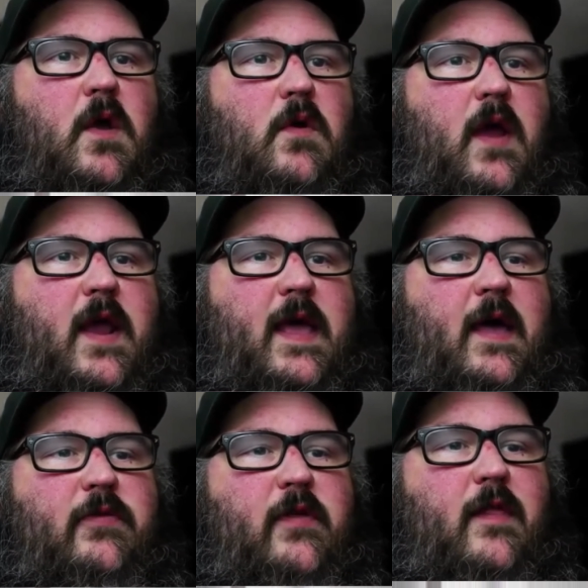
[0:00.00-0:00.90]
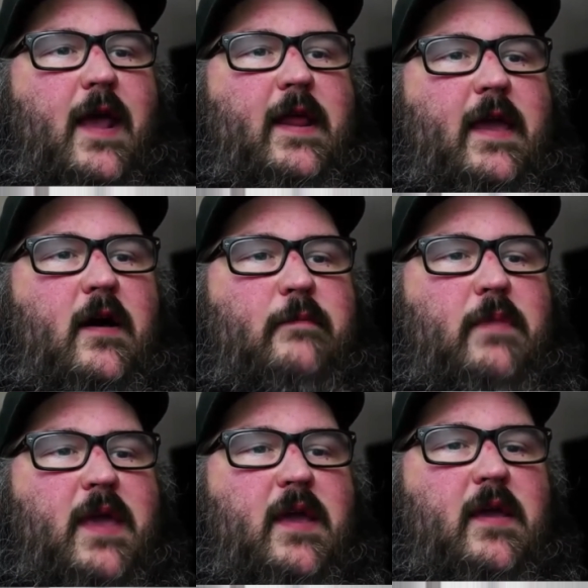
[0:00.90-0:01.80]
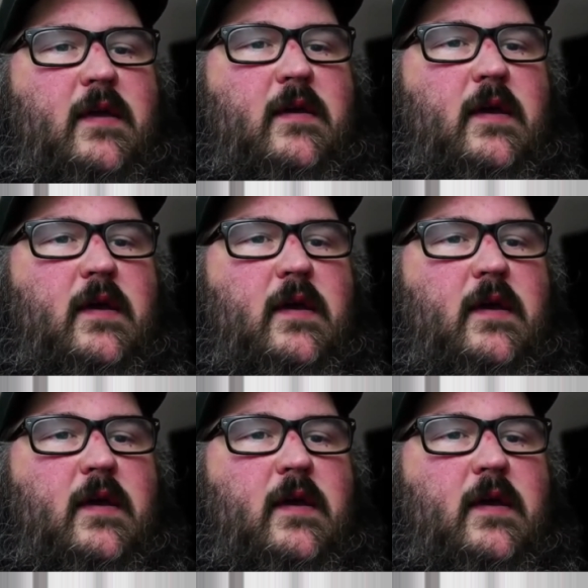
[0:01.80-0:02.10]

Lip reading: Right now, the lighting on me